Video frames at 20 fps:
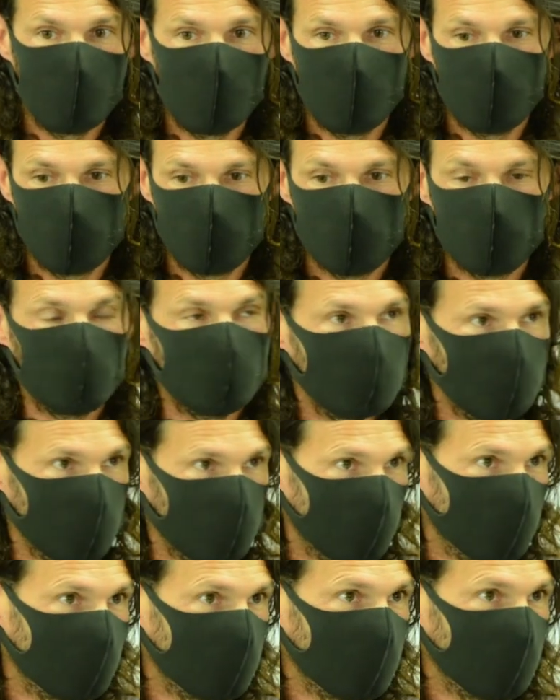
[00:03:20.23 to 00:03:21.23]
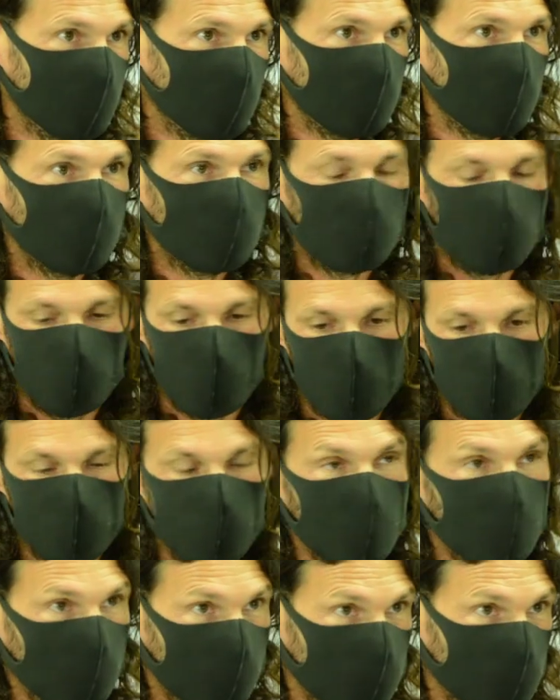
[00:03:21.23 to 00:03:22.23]
and to see what
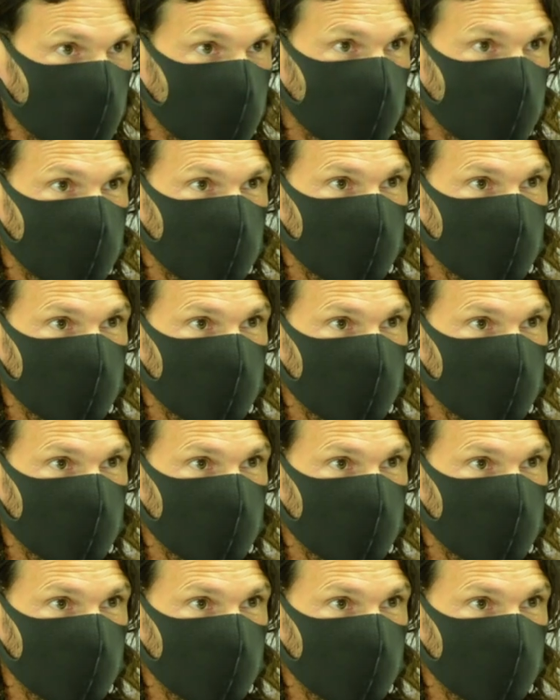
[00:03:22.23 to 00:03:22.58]
we can do.